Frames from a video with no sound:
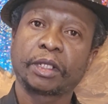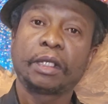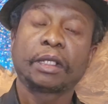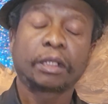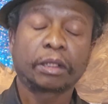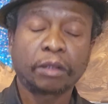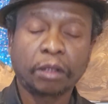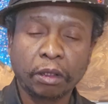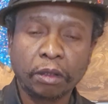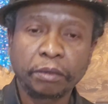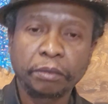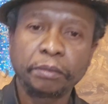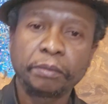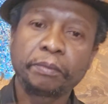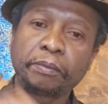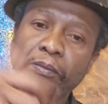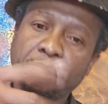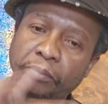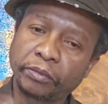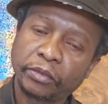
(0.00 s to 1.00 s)

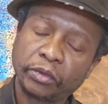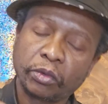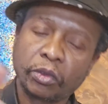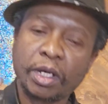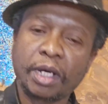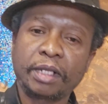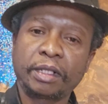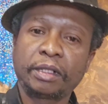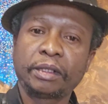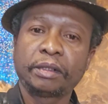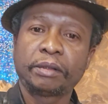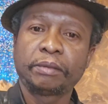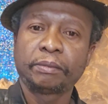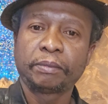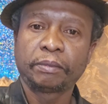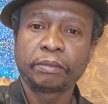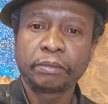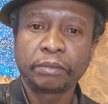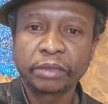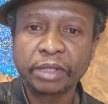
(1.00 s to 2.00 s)
Well,
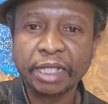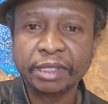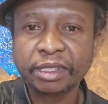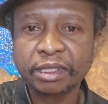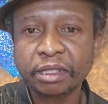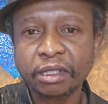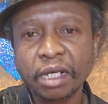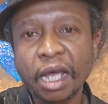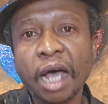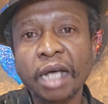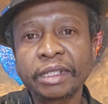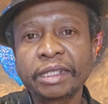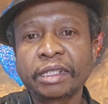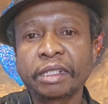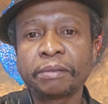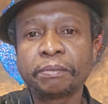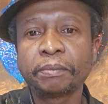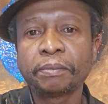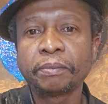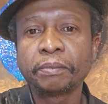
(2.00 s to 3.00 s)
that's the answer.